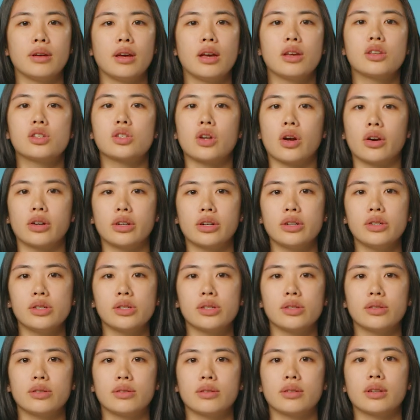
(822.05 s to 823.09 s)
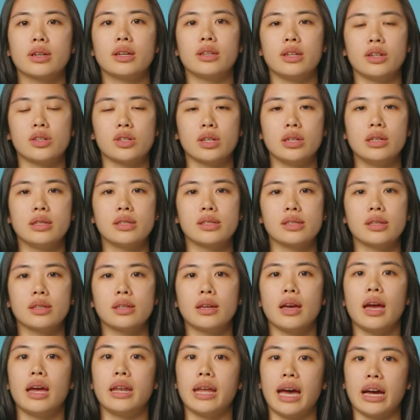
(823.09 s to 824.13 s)
starters, conditions,
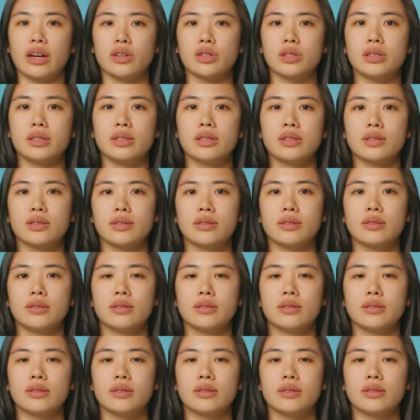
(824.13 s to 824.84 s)
and actions.